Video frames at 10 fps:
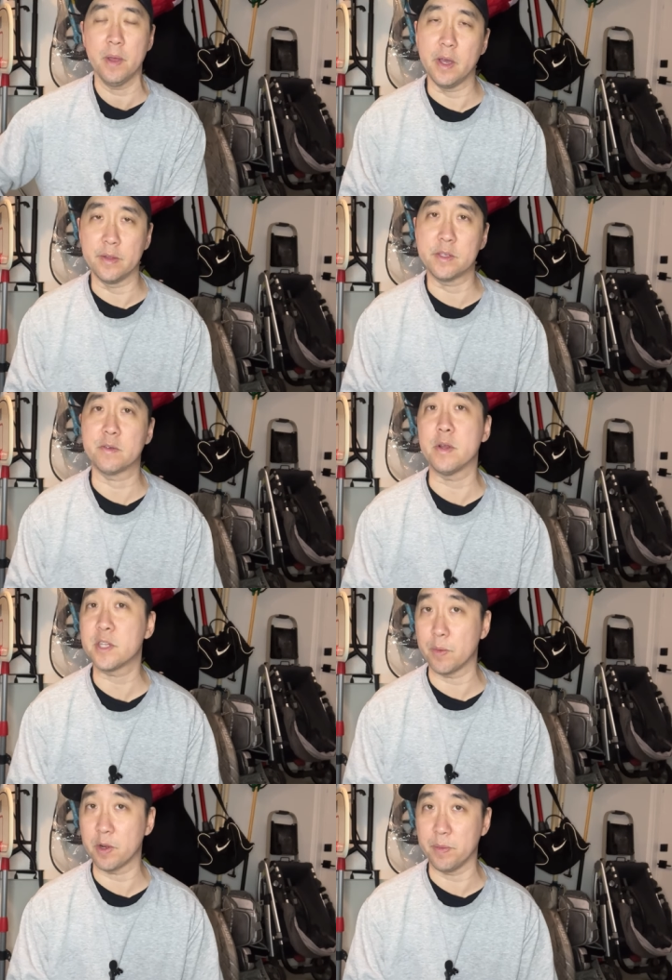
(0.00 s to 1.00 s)
And the stretch
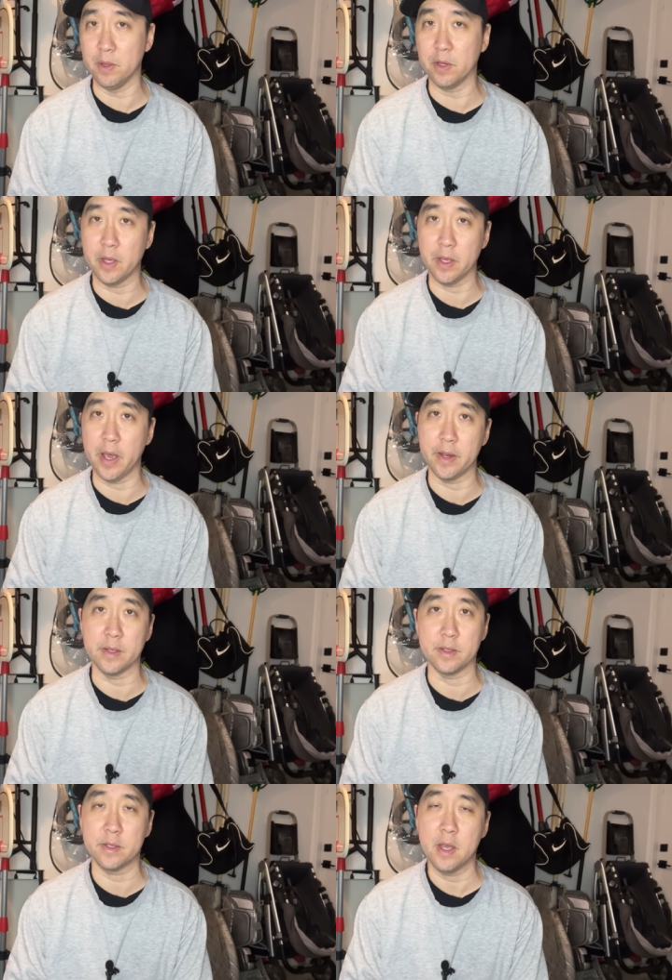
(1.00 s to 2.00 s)
that we're gonna be looking at
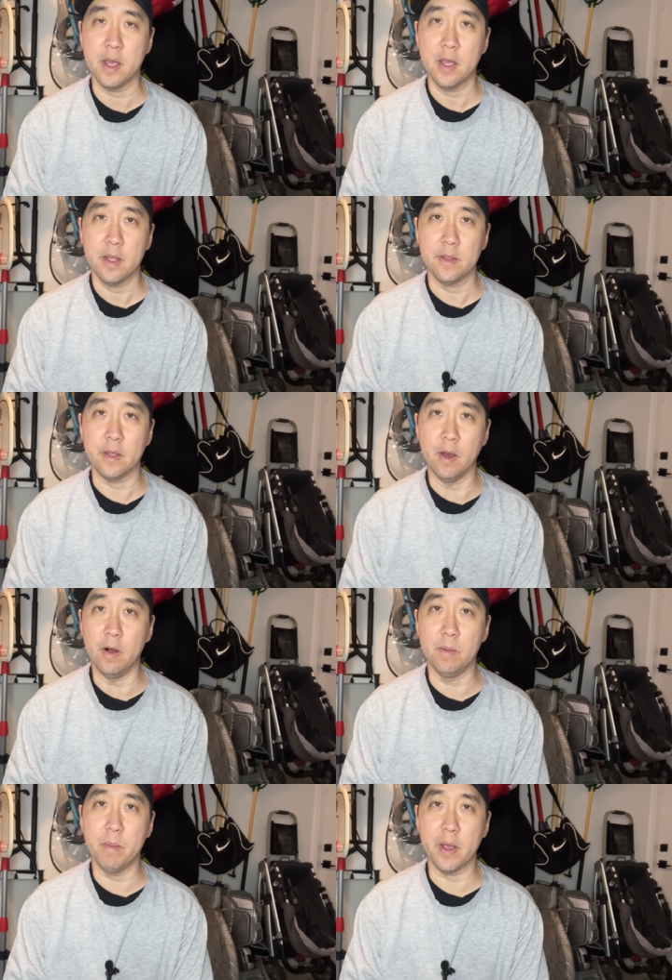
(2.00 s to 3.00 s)
is the
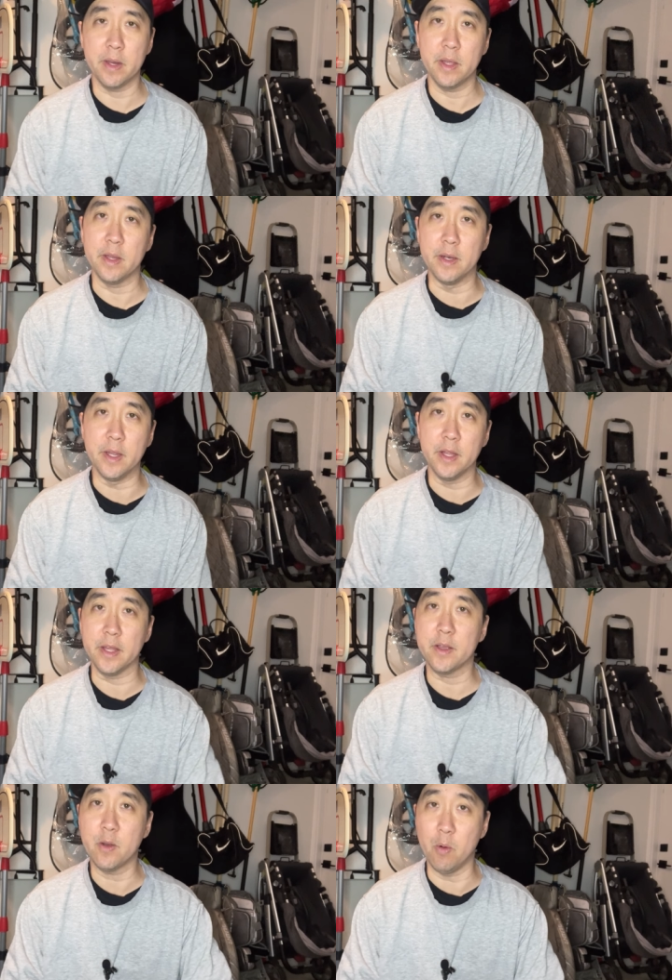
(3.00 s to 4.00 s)
almighty
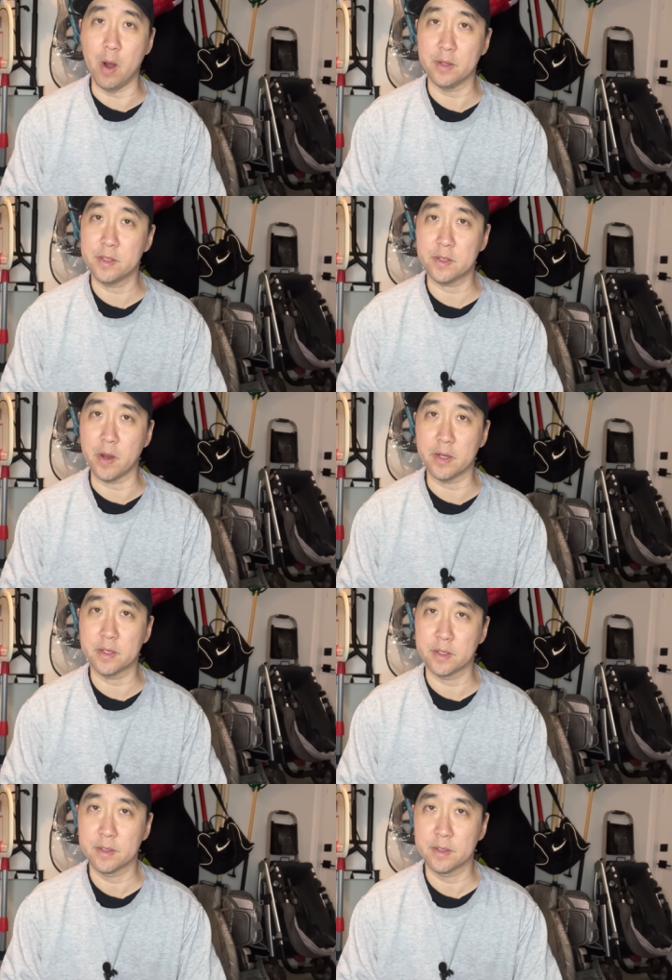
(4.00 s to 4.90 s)
kneeling quad stretch.